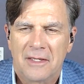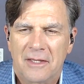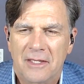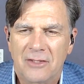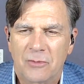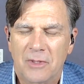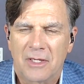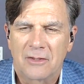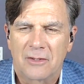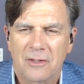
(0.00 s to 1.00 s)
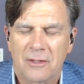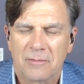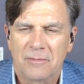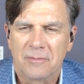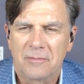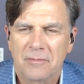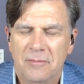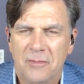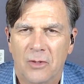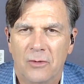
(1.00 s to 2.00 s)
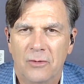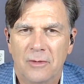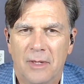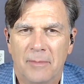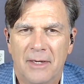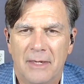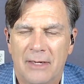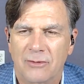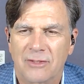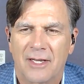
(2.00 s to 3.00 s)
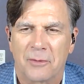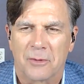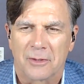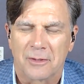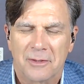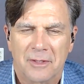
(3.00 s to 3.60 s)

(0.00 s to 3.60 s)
things that we like to learn about outside of work.